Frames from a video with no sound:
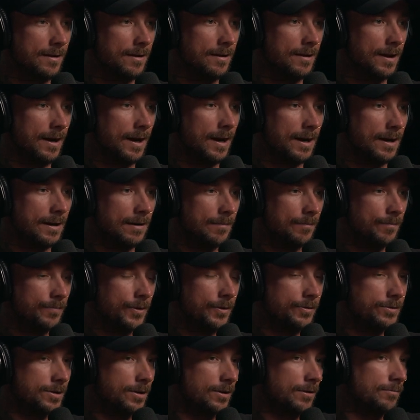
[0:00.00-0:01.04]
Um,
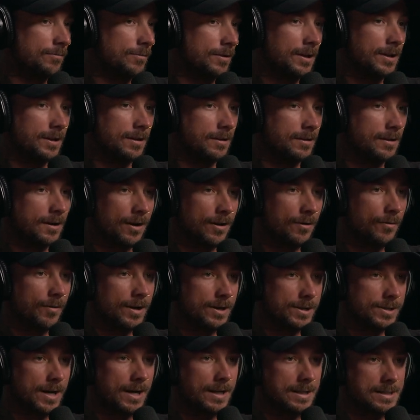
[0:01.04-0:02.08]
those are really good cutaway
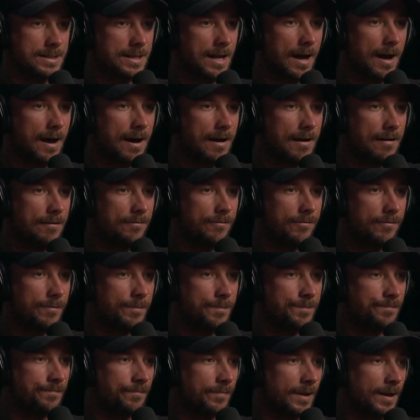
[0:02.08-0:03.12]
shots to have. Yeah.
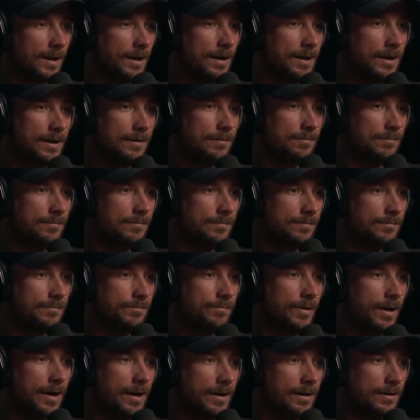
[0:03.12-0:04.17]
Um,
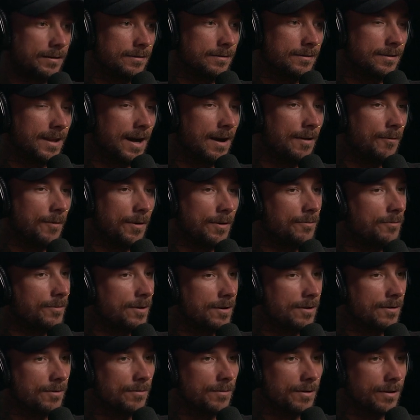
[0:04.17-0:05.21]
but that
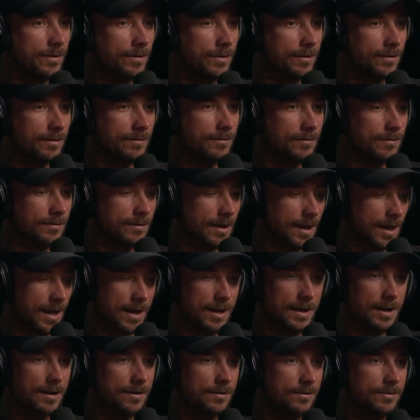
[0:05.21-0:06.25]
Onewheel with the
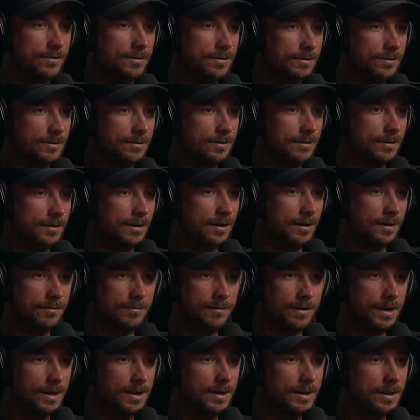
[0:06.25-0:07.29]
handheld uh,
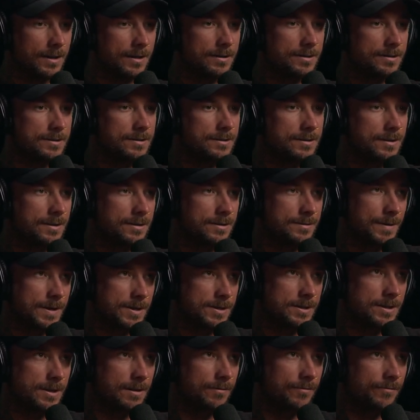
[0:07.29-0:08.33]
rig is
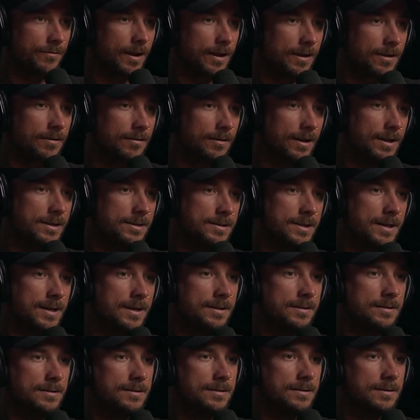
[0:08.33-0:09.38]
especially if like your lens
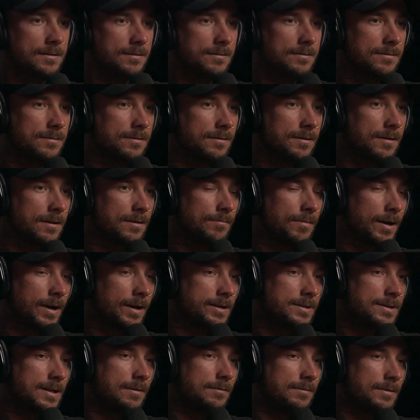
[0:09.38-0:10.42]
has in
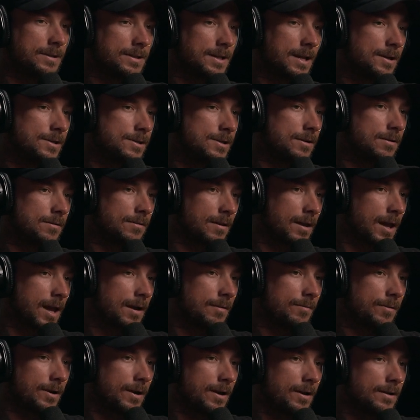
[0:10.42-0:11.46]
body stabilization or the mm-hmm.
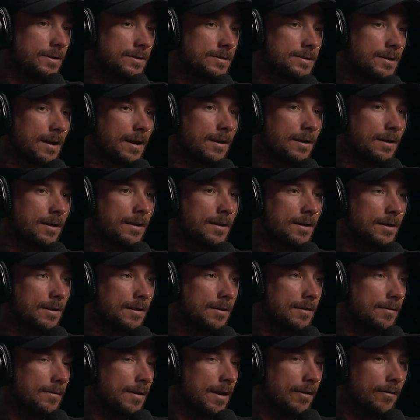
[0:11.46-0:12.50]
camera does like
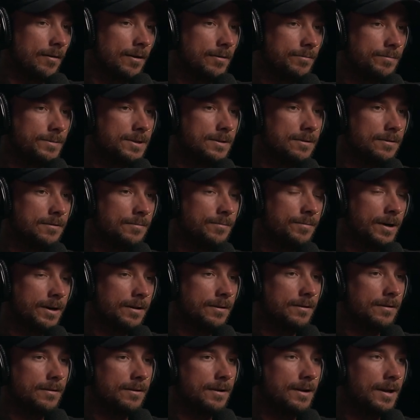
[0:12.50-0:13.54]
that'll help too. But
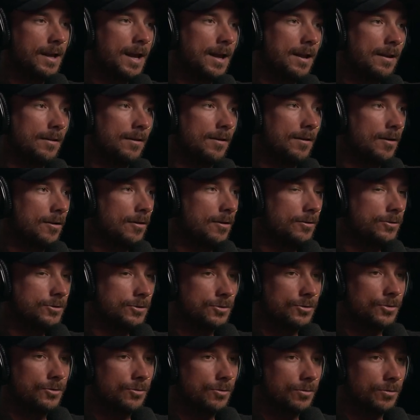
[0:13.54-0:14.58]
again, they're all
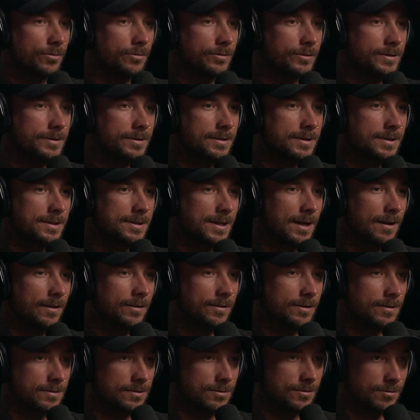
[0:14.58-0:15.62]
tools to tell
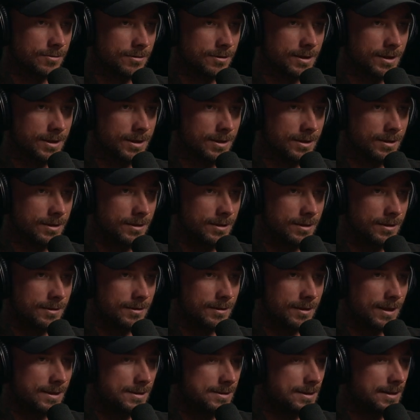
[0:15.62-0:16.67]
the story.
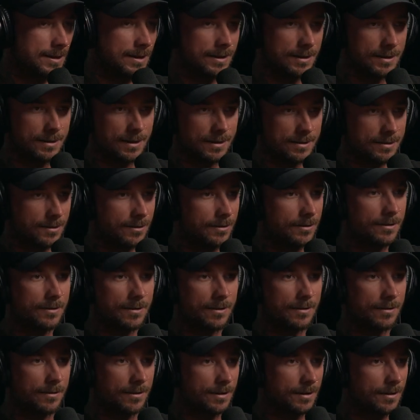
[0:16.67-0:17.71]
That's yeah, it. That's totally. all you're
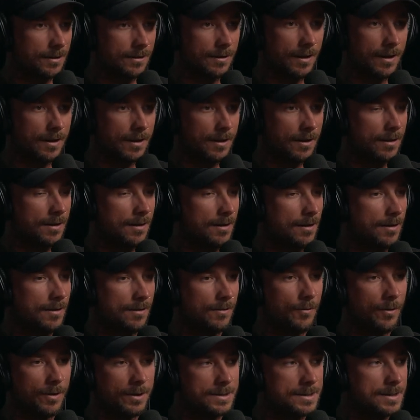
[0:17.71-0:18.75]
doing. Like
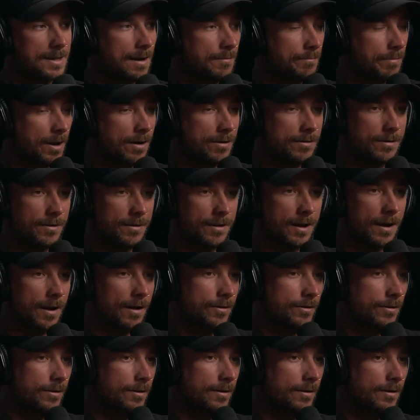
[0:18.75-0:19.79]
one's not better than the
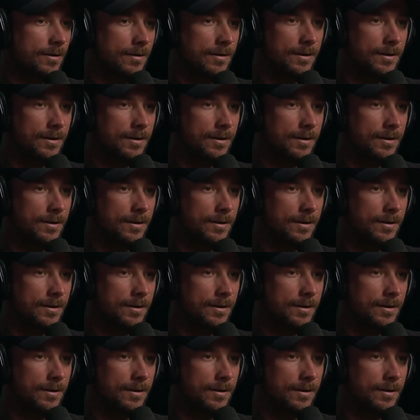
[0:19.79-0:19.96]
other.